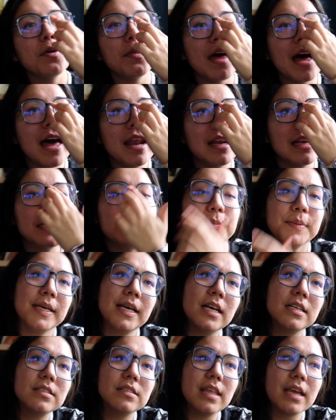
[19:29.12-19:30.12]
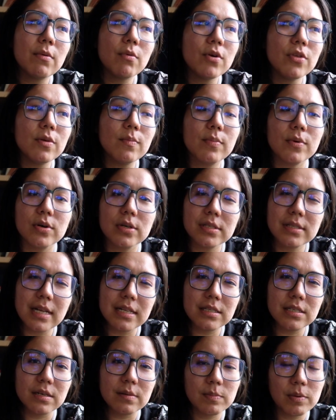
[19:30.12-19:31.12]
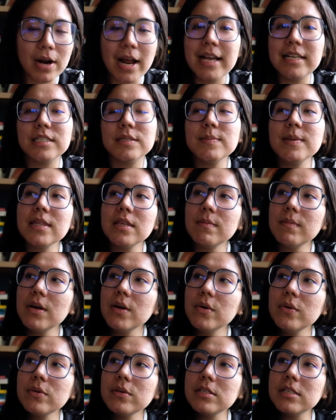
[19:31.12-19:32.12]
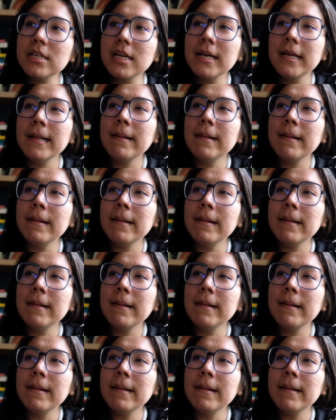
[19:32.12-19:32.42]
that is because they were the books that surprised me the most.